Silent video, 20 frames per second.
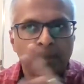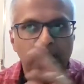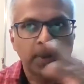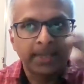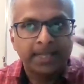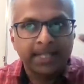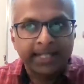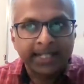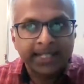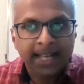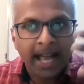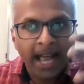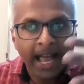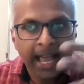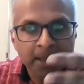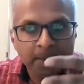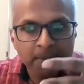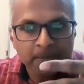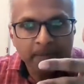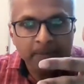But the
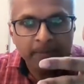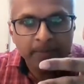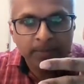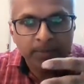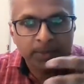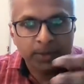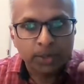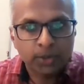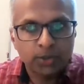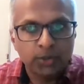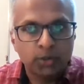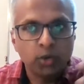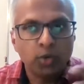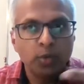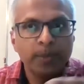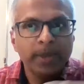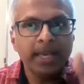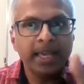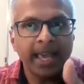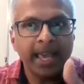time, the
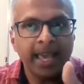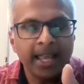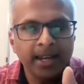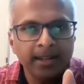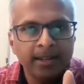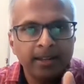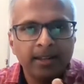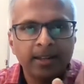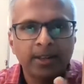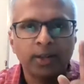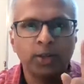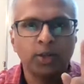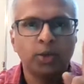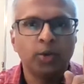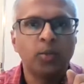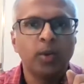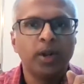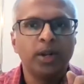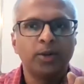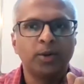zooming in,
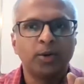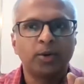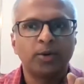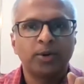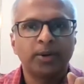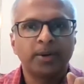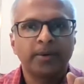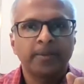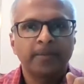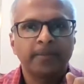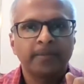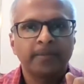you will know.